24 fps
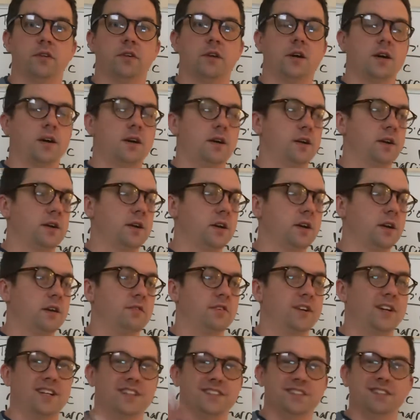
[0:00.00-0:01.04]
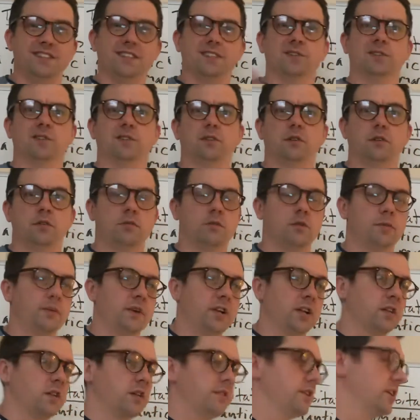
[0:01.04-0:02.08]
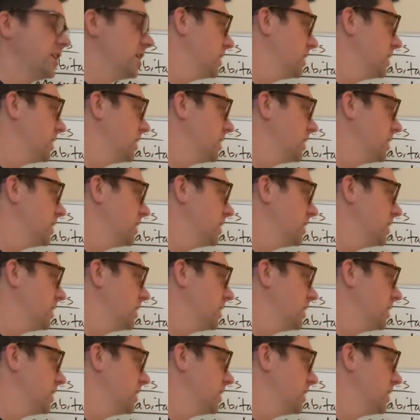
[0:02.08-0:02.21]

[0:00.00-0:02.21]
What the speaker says: kind of an ideal of romantic love.